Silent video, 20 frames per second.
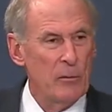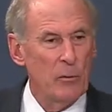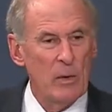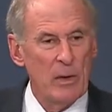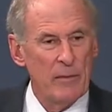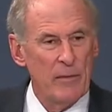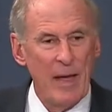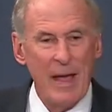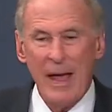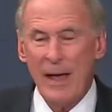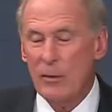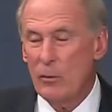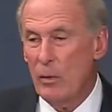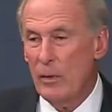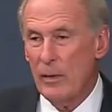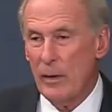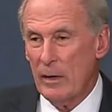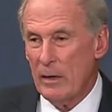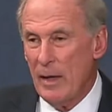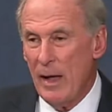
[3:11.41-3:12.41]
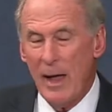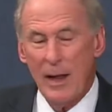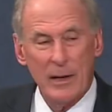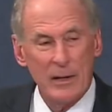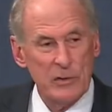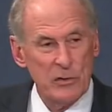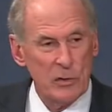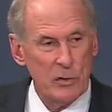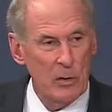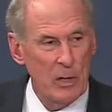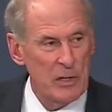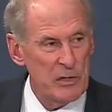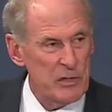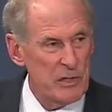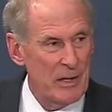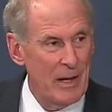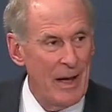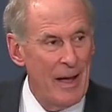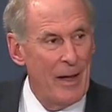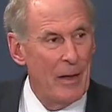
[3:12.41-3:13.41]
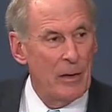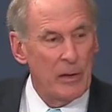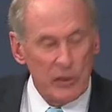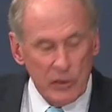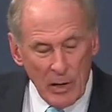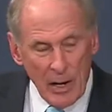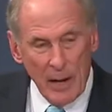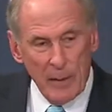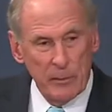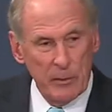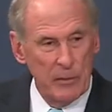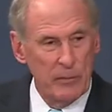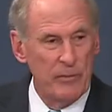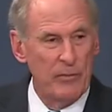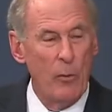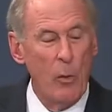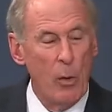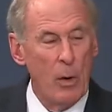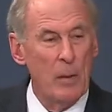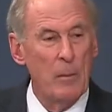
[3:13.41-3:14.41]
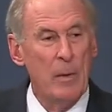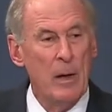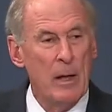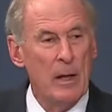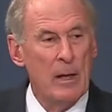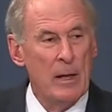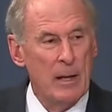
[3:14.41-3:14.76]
we've had with our colleagues across the aisle in time to form